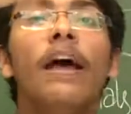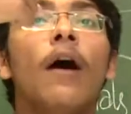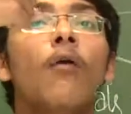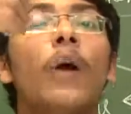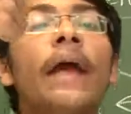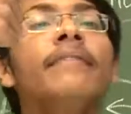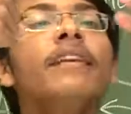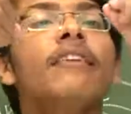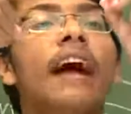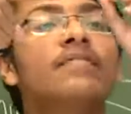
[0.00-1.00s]
When the
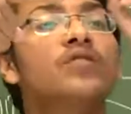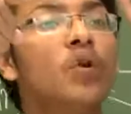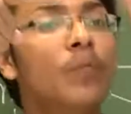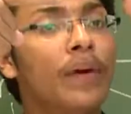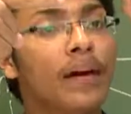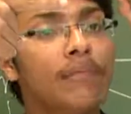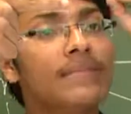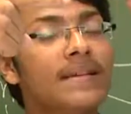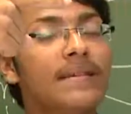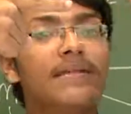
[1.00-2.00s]
rhizobium,
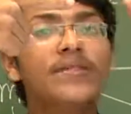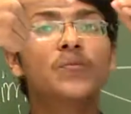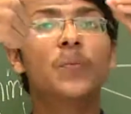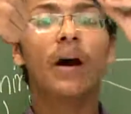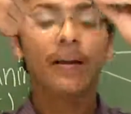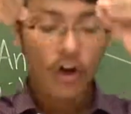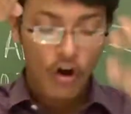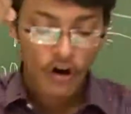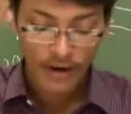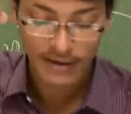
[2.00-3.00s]
say this one,
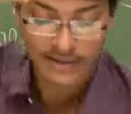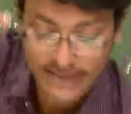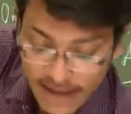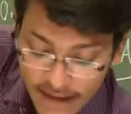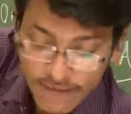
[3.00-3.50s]
or say